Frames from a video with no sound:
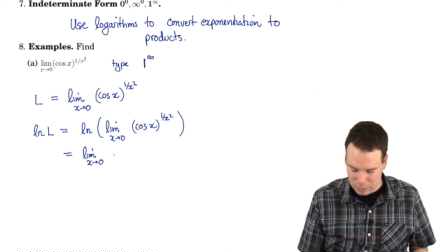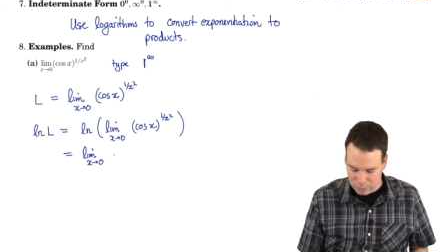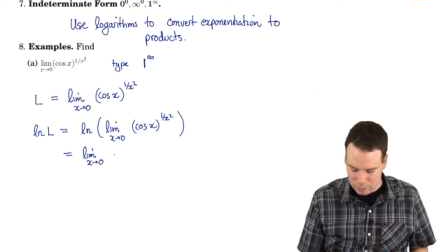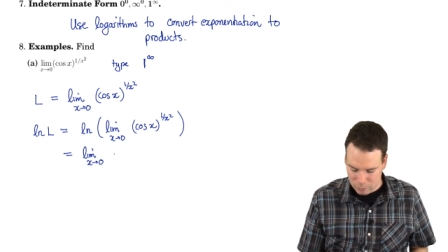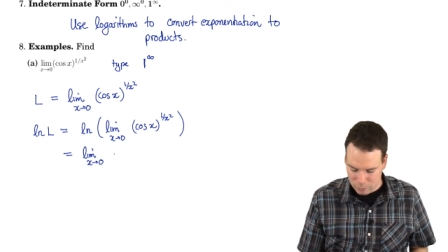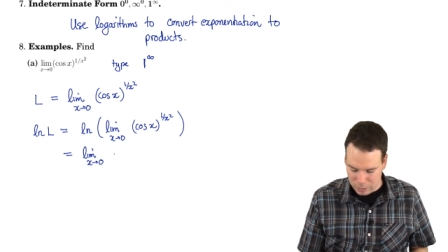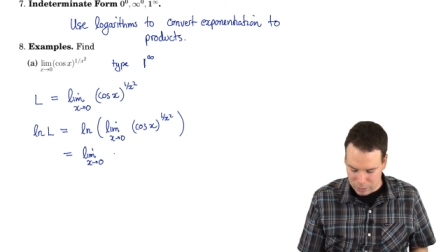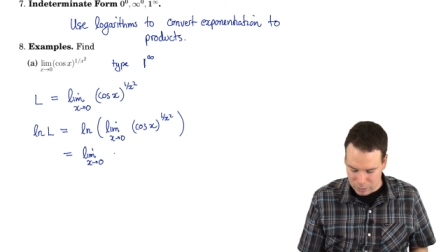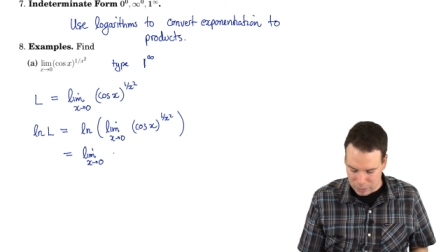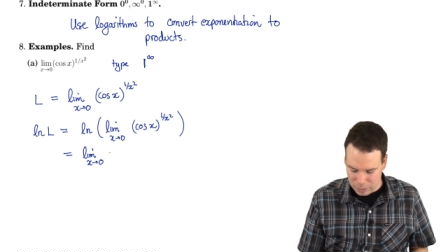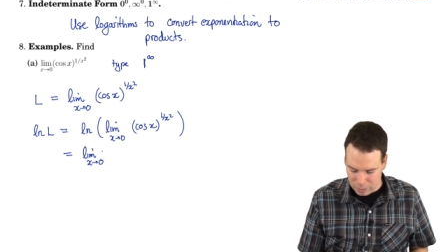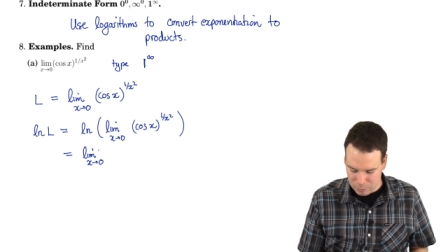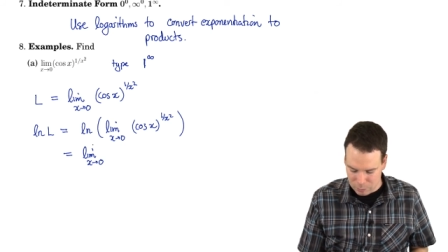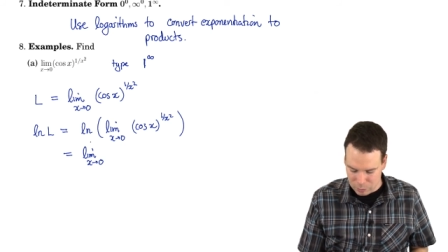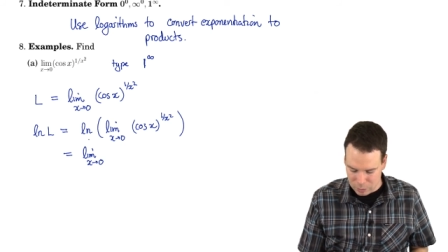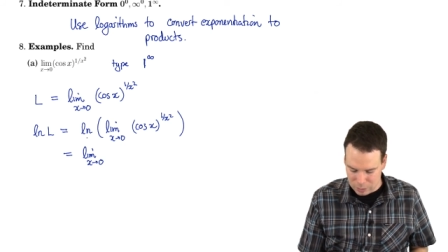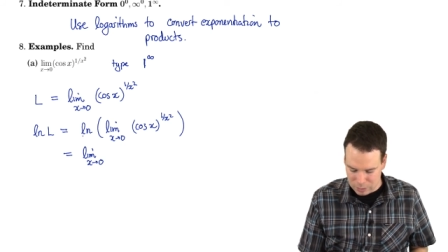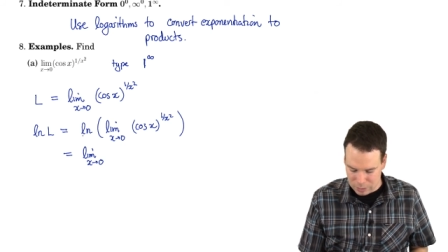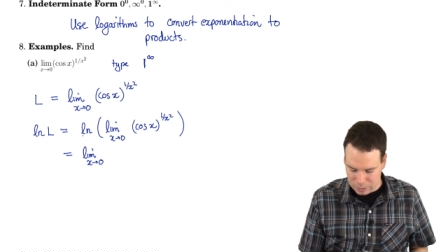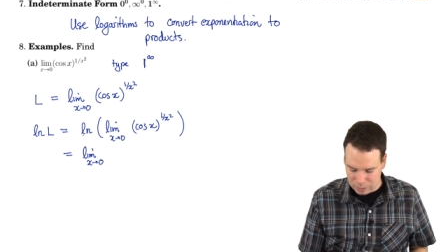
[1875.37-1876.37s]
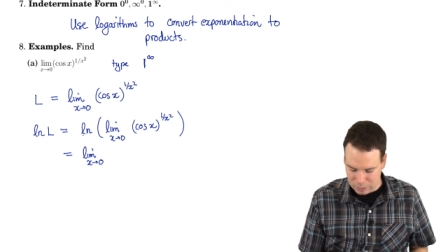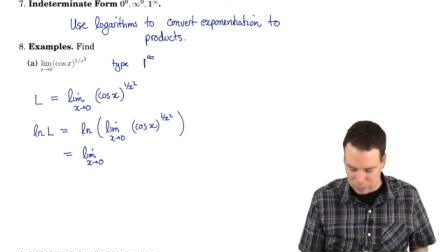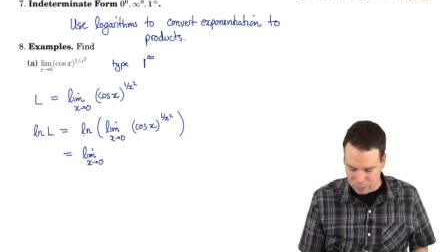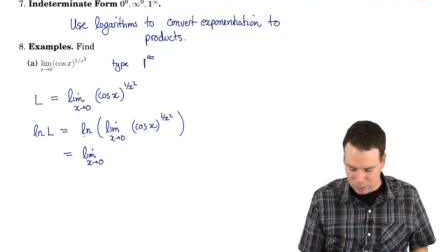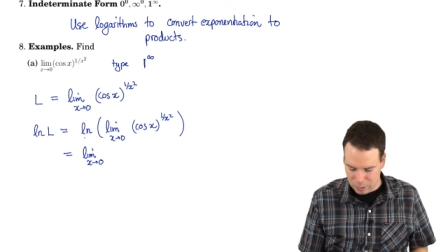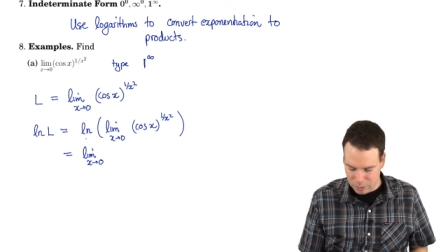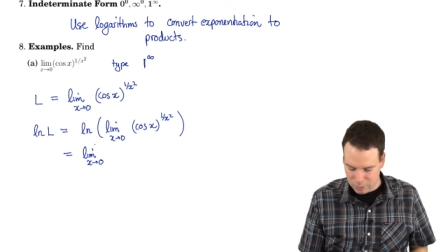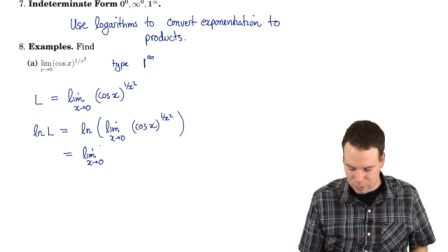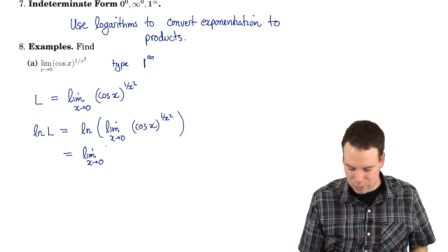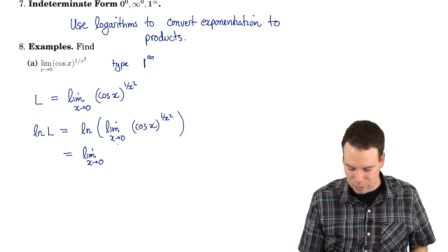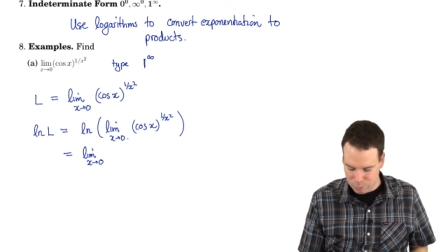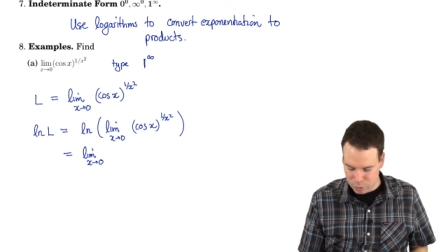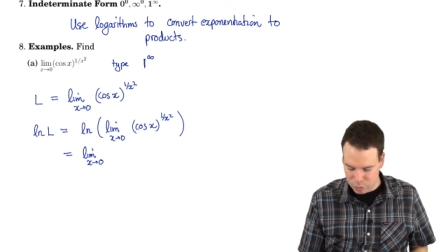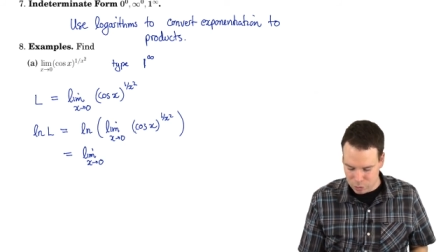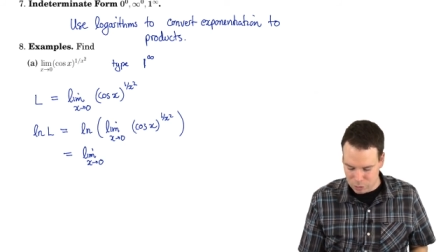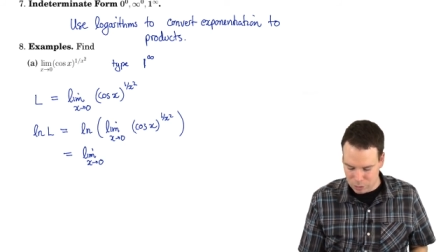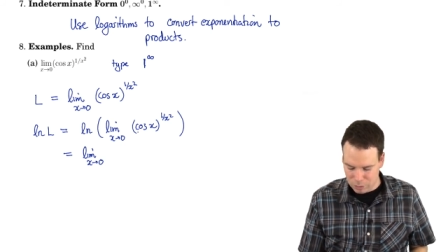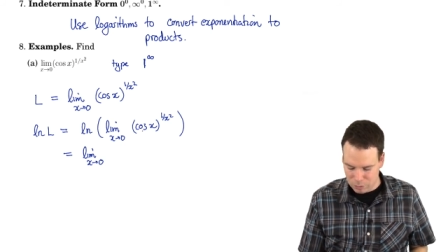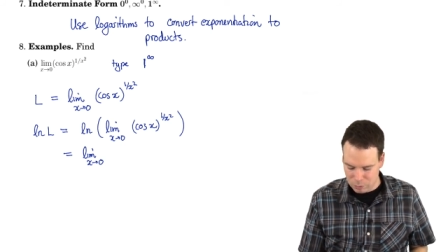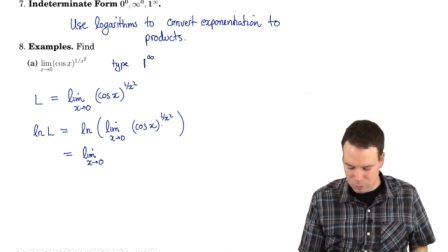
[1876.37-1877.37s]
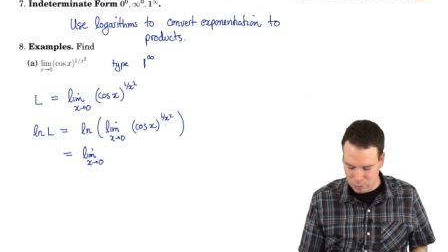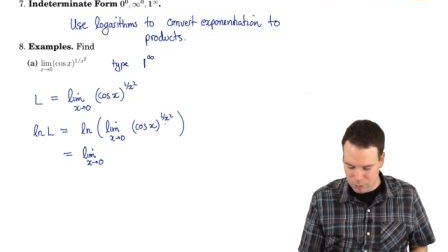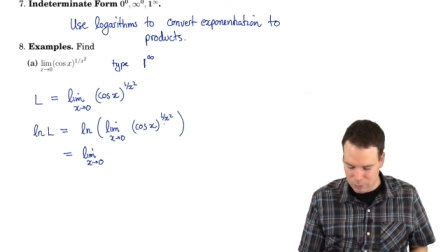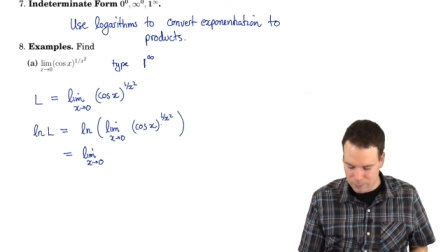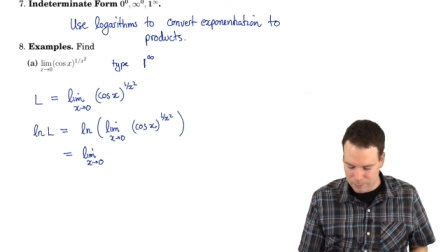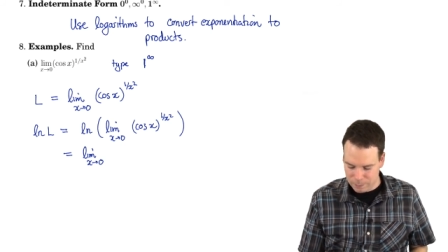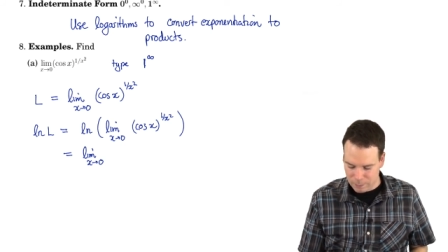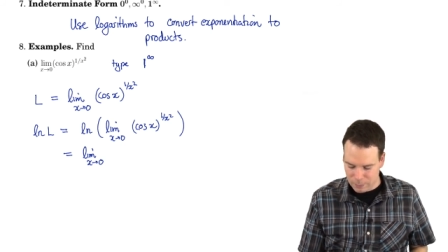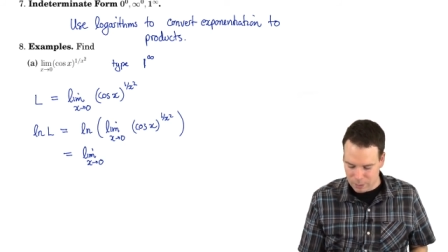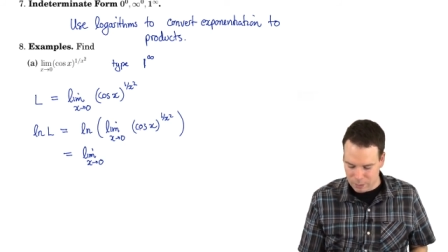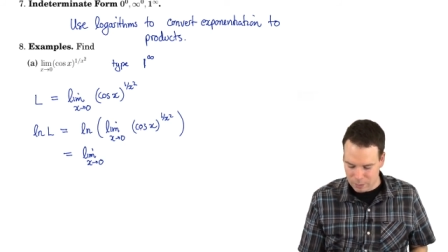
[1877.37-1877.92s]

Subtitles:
Right now, I'm going to take the logarithm, push it through,